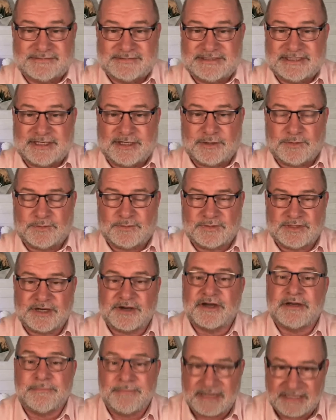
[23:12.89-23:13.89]

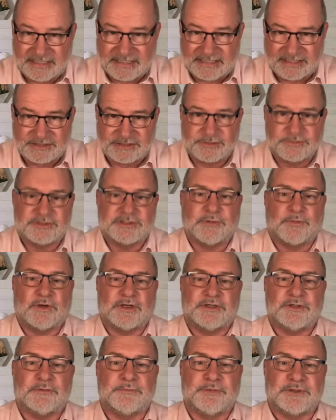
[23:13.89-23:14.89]
Larry Minikis, who's the one
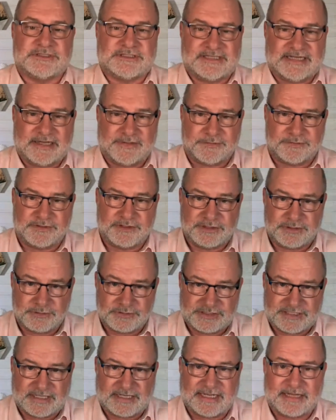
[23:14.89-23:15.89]
who put together the
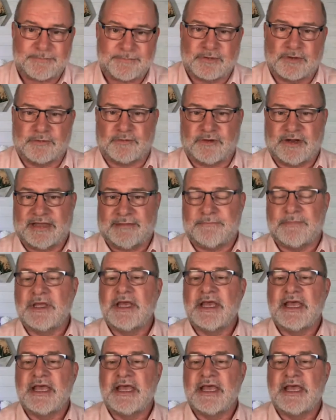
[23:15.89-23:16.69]
UCLA program,